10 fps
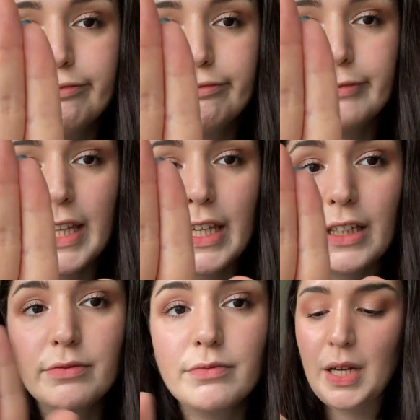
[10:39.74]

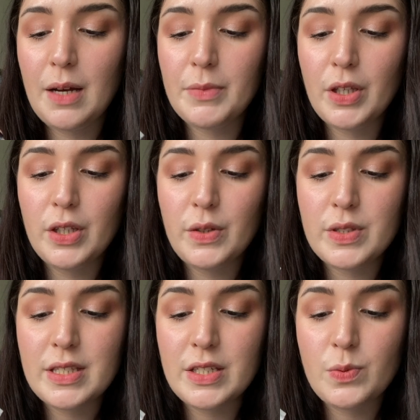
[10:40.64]
Nothing. I'm gonna
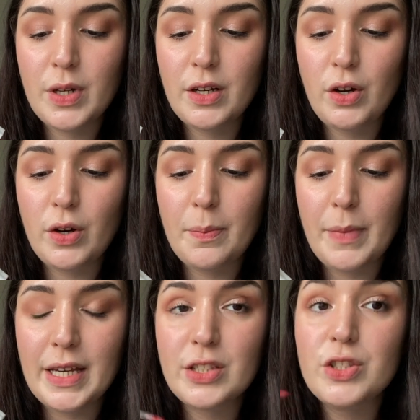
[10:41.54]
use this one on
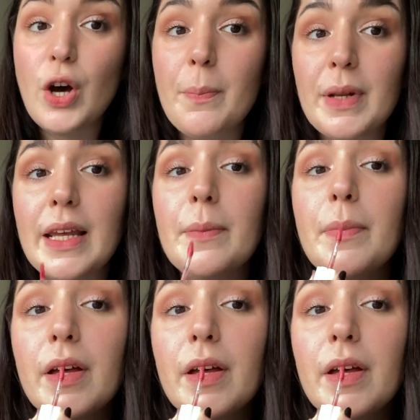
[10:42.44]
my top lip